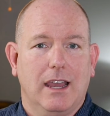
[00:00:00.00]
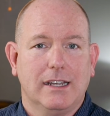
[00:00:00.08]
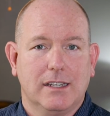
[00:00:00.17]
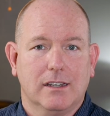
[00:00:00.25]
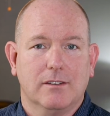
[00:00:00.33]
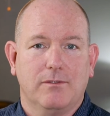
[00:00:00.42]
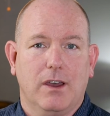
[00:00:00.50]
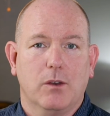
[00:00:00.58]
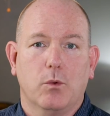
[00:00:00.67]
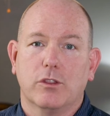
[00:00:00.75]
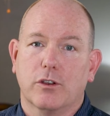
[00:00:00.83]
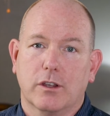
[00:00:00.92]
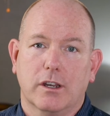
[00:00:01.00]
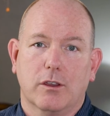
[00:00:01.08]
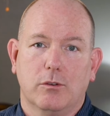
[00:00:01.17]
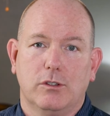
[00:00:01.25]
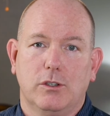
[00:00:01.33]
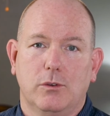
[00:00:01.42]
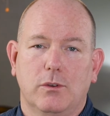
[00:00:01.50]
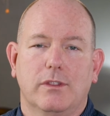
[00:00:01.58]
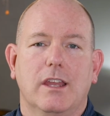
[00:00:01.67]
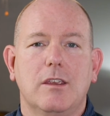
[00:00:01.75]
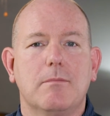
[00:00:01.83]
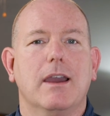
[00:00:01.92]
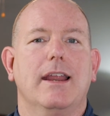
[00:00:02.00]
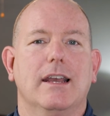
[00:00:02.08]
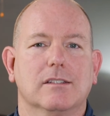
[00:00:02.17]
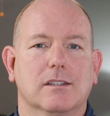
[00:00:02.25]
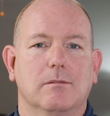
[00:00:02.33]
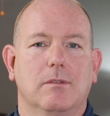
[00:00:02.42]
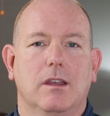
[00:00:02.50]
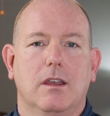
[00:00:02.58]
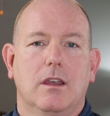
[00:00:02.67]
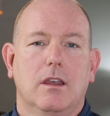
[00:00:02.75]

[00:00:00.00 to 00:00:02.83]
identified what they're going to go do, then you might ask them,